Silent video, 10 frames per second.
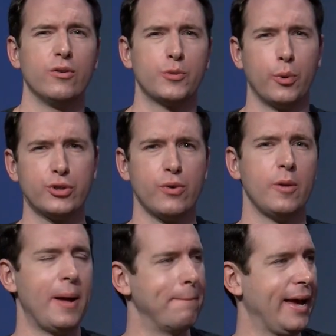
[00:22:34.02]
Sports are all
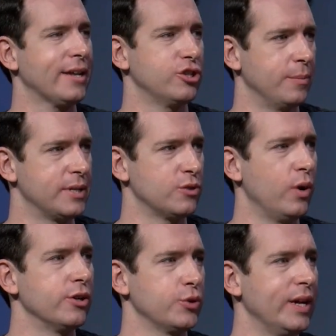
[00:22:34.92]
about matchups as
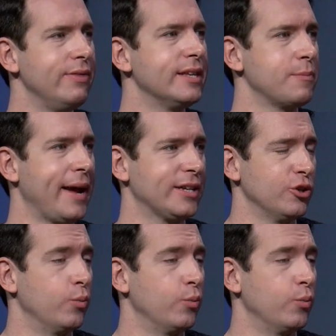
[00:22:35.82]
well. So in this matchup,